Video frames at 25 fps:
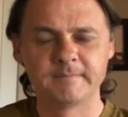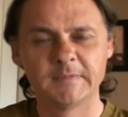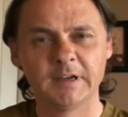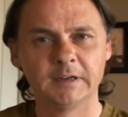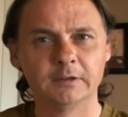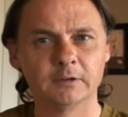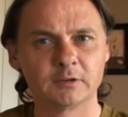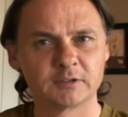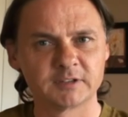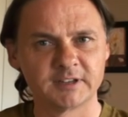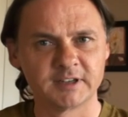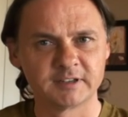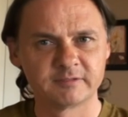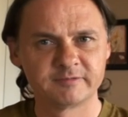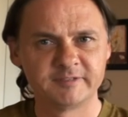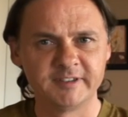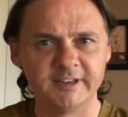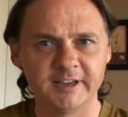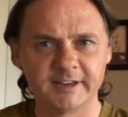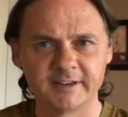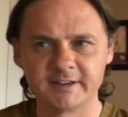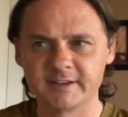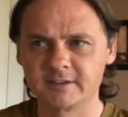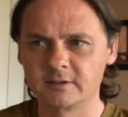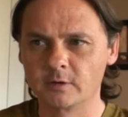It looks like
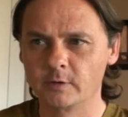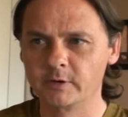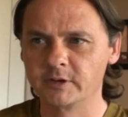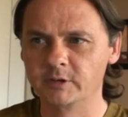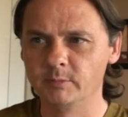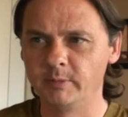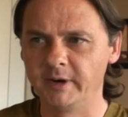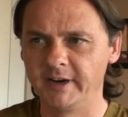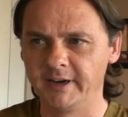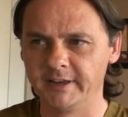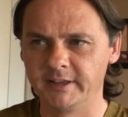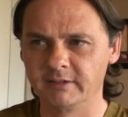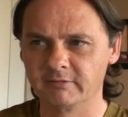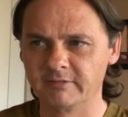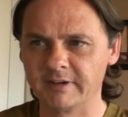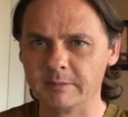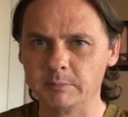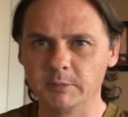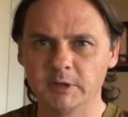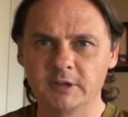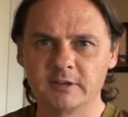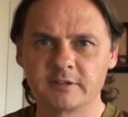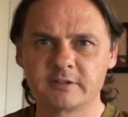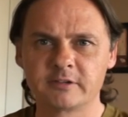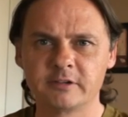Fiat is going to buy the
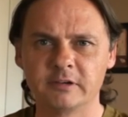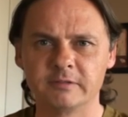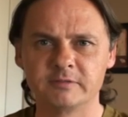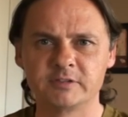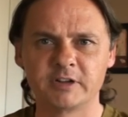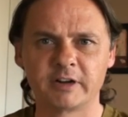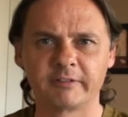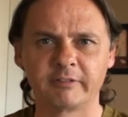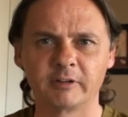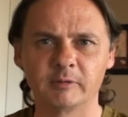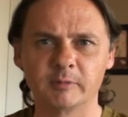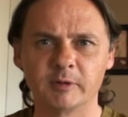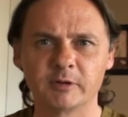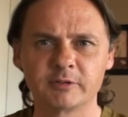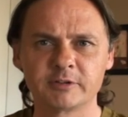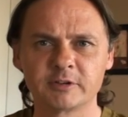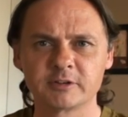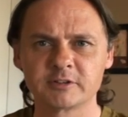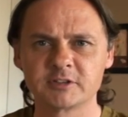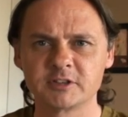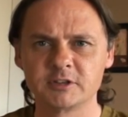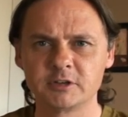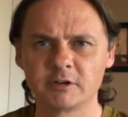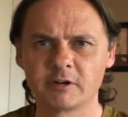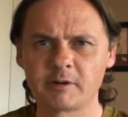remnants of General
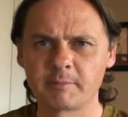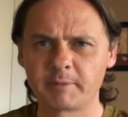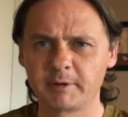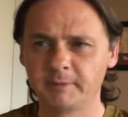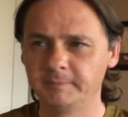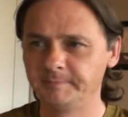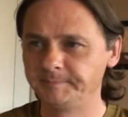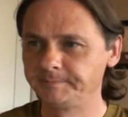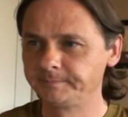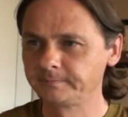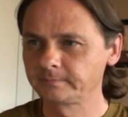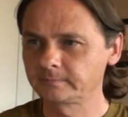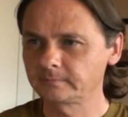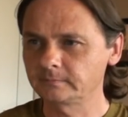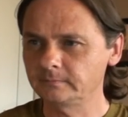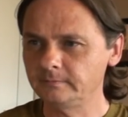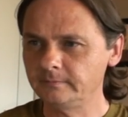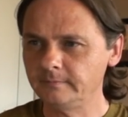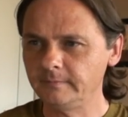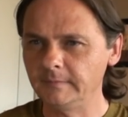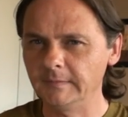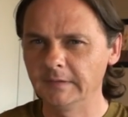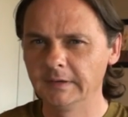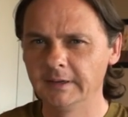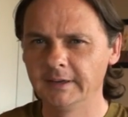Motors in Europe,
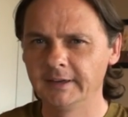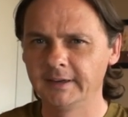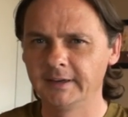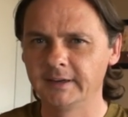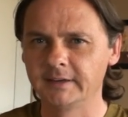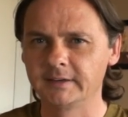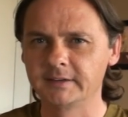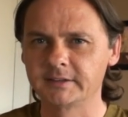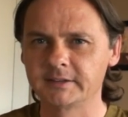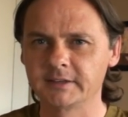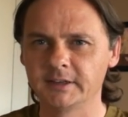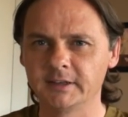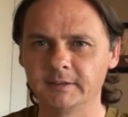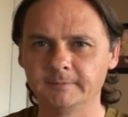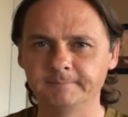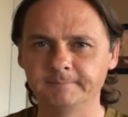and